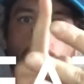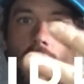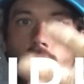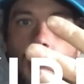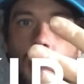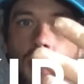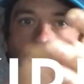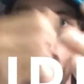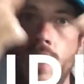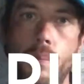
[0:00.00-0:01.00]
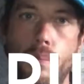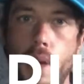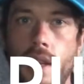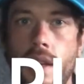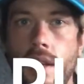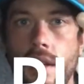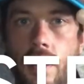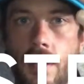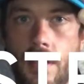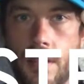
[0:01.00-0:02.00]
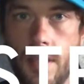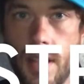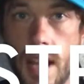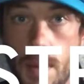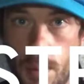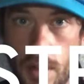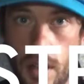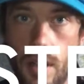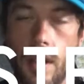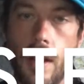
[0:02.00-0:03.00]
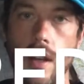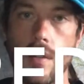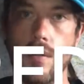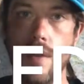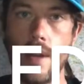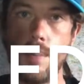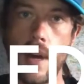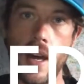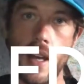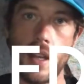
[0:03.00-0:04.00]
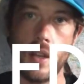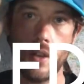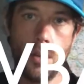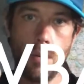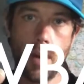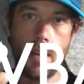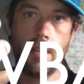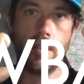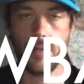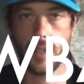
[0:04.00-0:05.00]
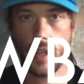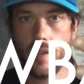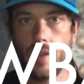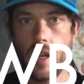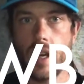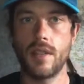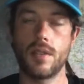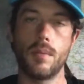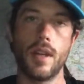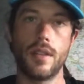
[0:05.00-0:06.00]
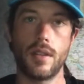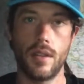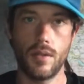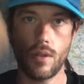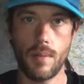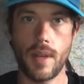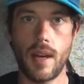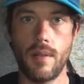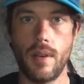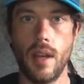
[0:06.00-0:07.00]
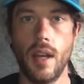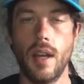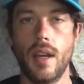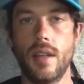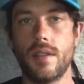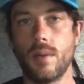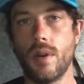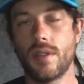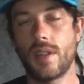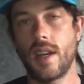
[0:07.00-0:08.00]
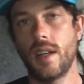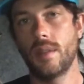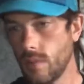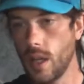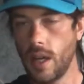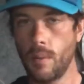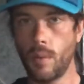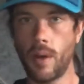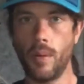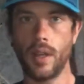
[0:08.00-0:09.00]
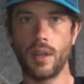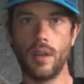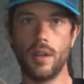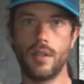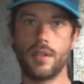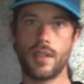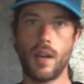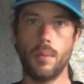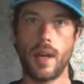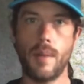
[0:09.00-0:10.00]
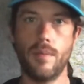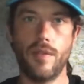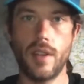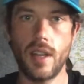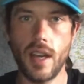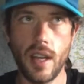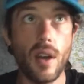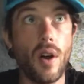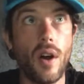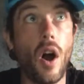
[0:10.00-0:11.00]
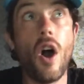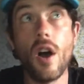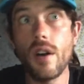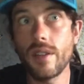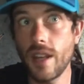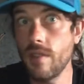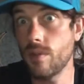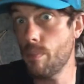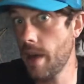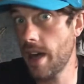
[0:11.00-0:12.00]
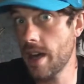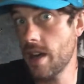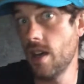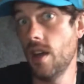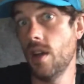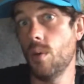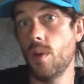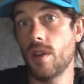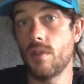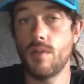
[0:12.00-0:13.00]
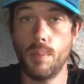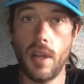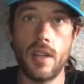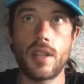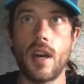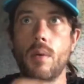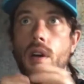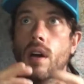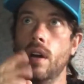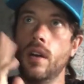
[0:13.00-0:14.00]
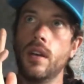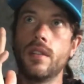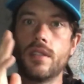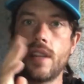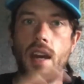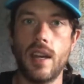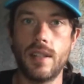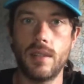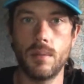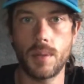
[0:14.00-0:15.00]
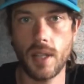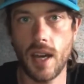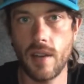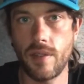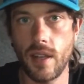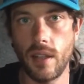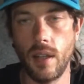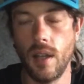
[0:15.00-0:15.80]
Kirkfell, Pillar, Steeple, Red Pike, Barrow, tick off the 9 summits and drop down into Wasdale, where we could set up camp for the night, or even better, we could replenish our water and start heading up Scarfell